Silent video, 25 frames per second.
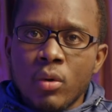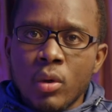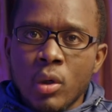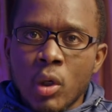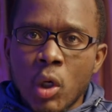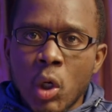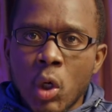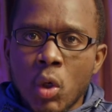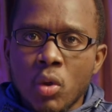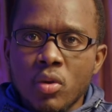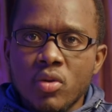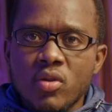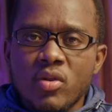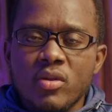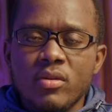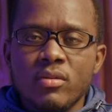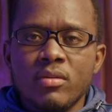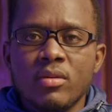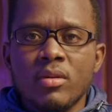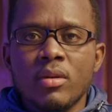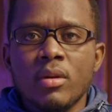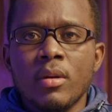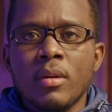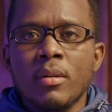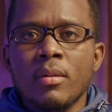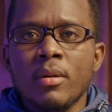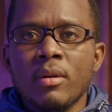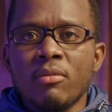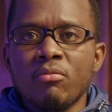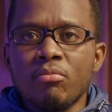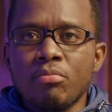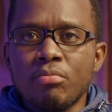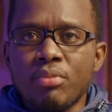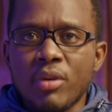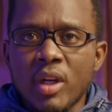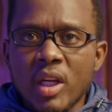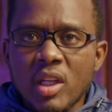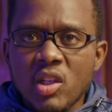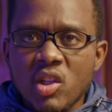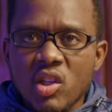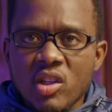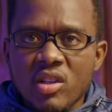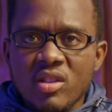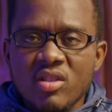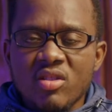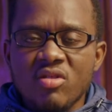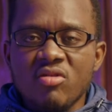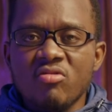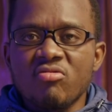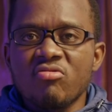roads,
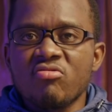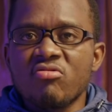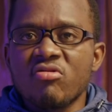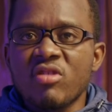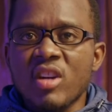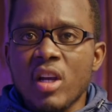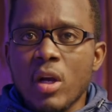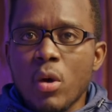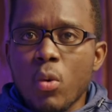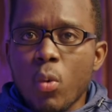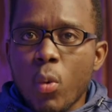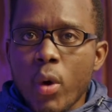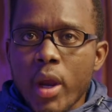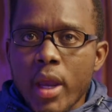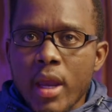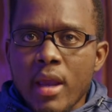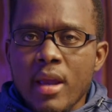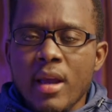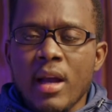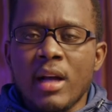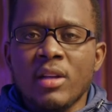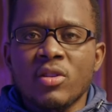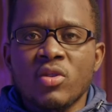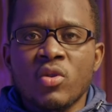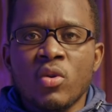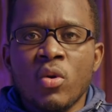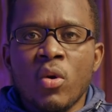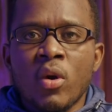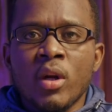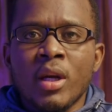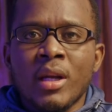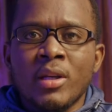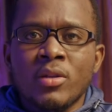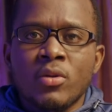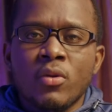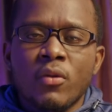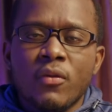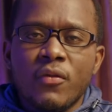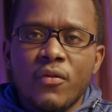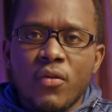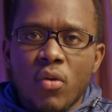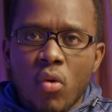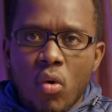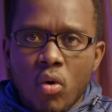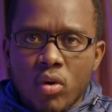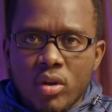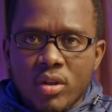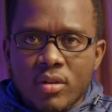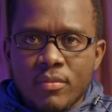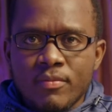bridges, railway, and so on and so
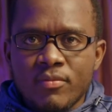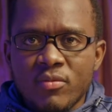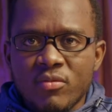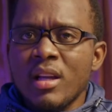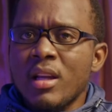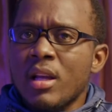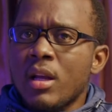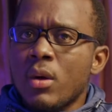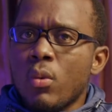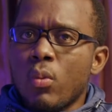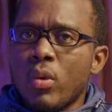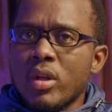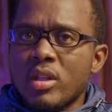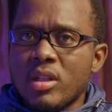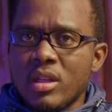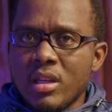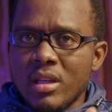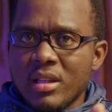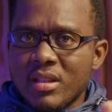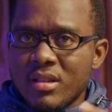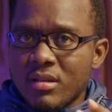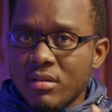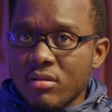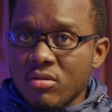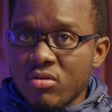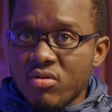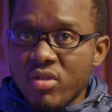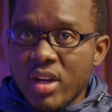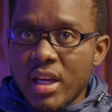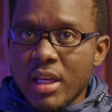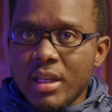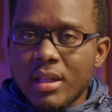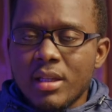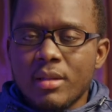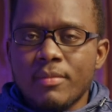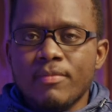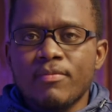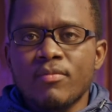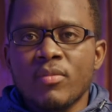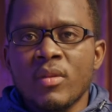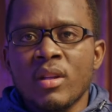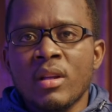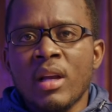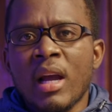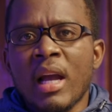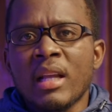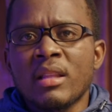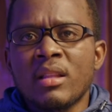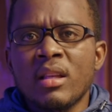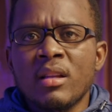forth, which is great.
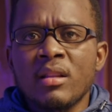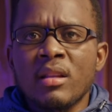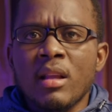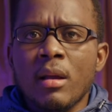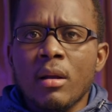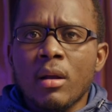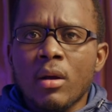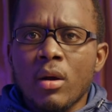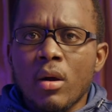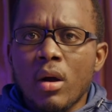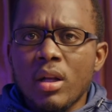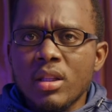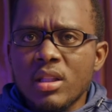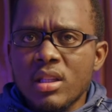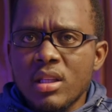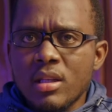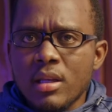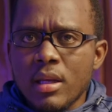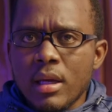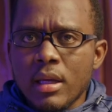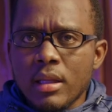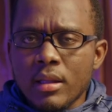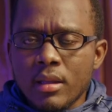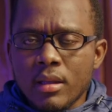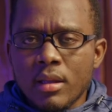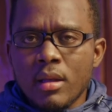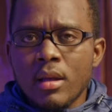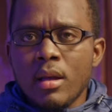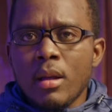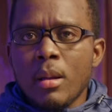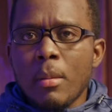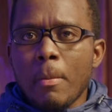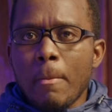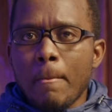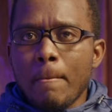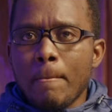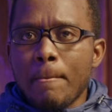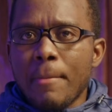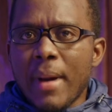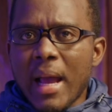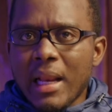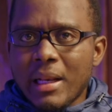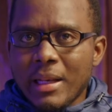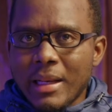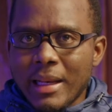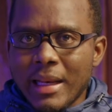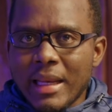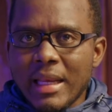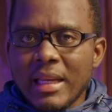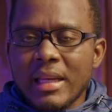I think the continent
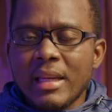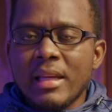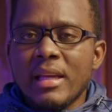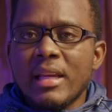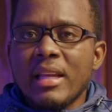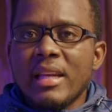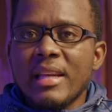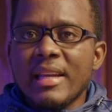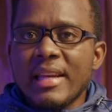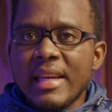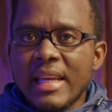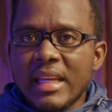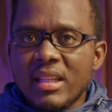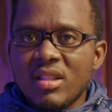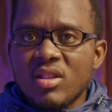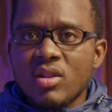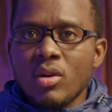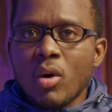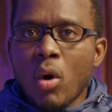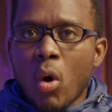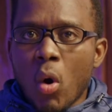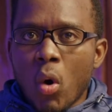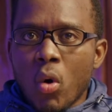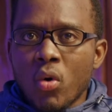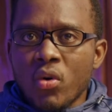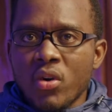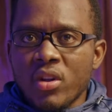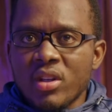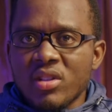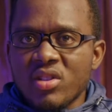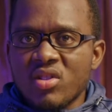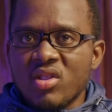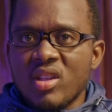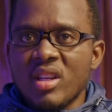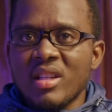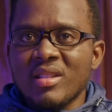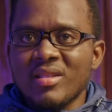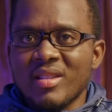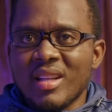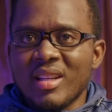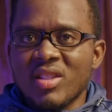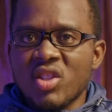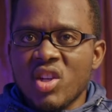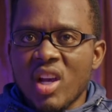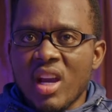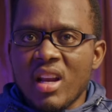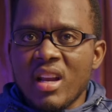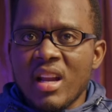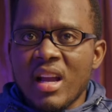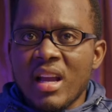badly needs all these things that
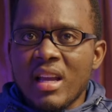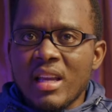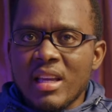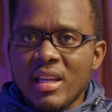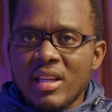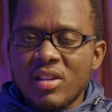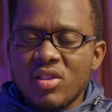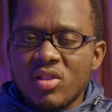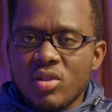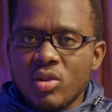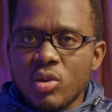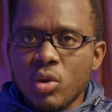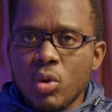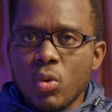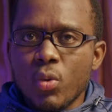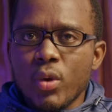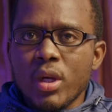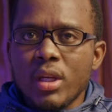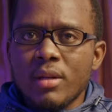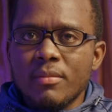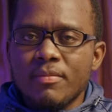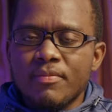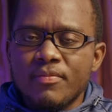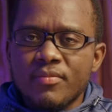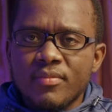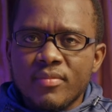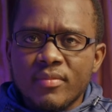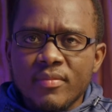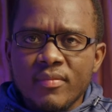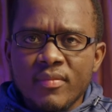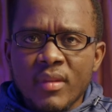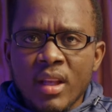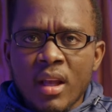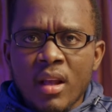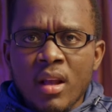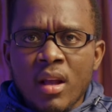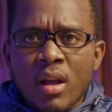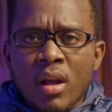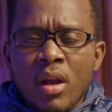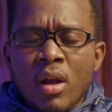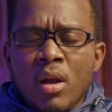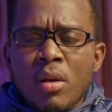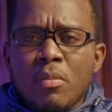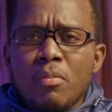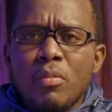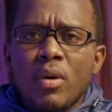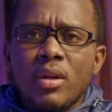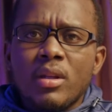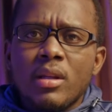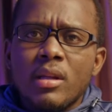China is doing.
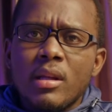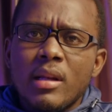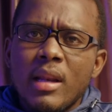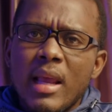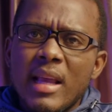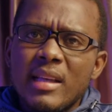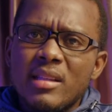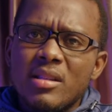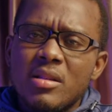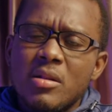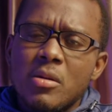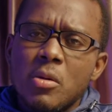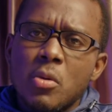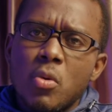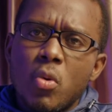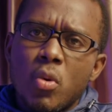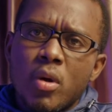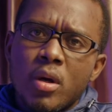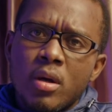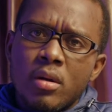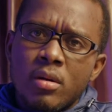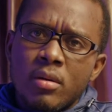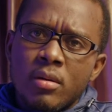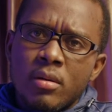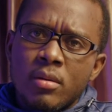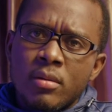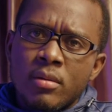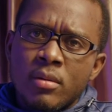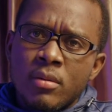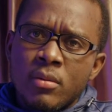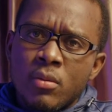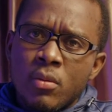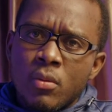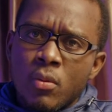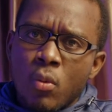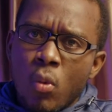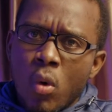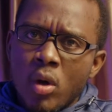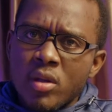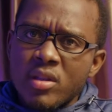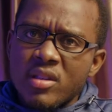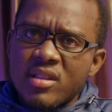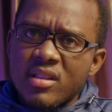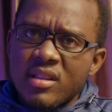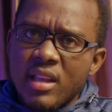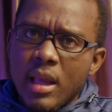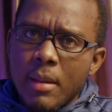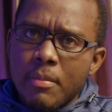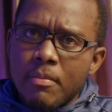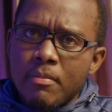But let's look one
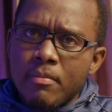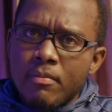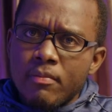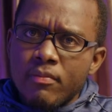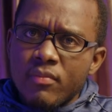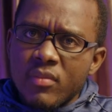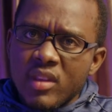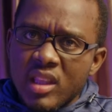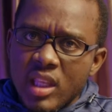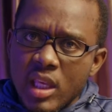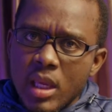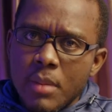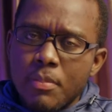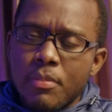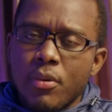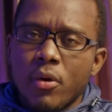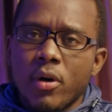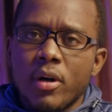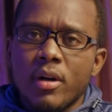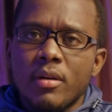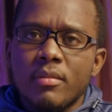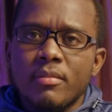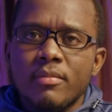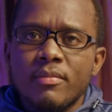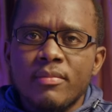step deeper.